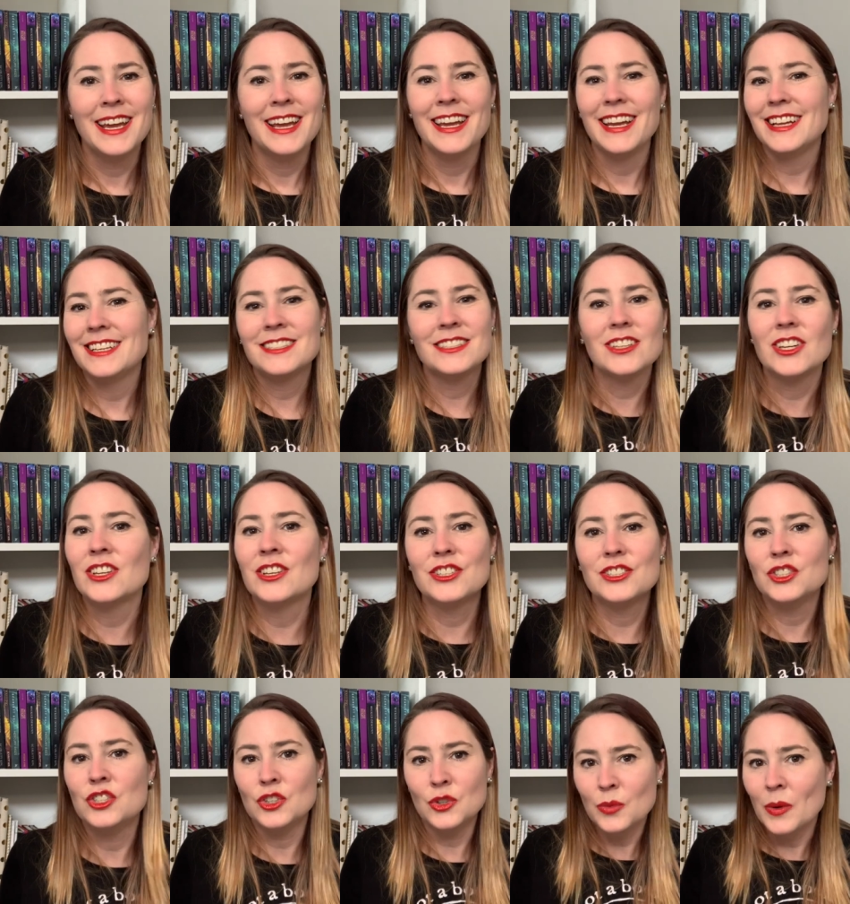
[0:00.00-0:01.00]
isn't going to
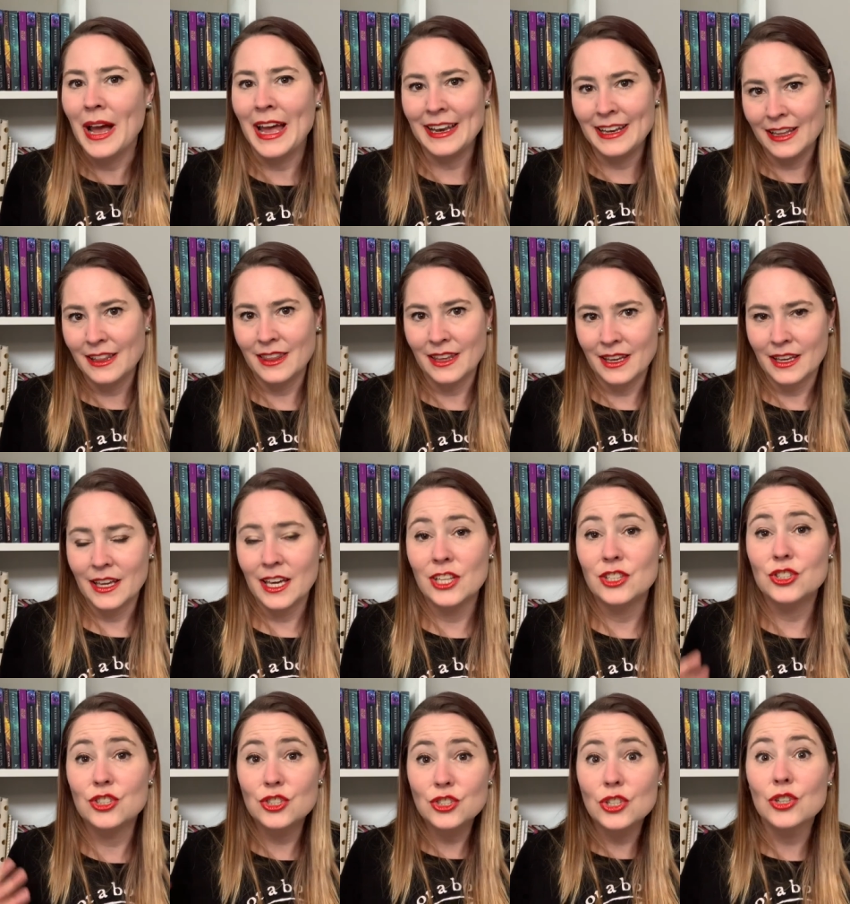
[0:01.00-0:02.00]
do anything.
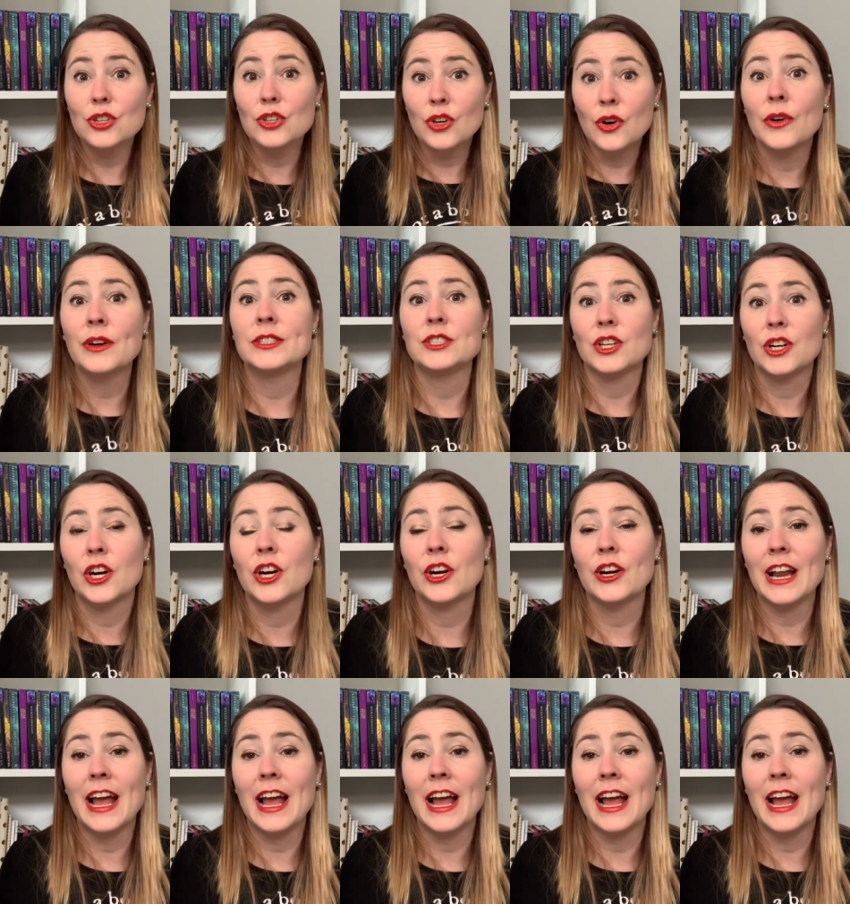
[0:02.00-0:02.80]
It's still going to hurt,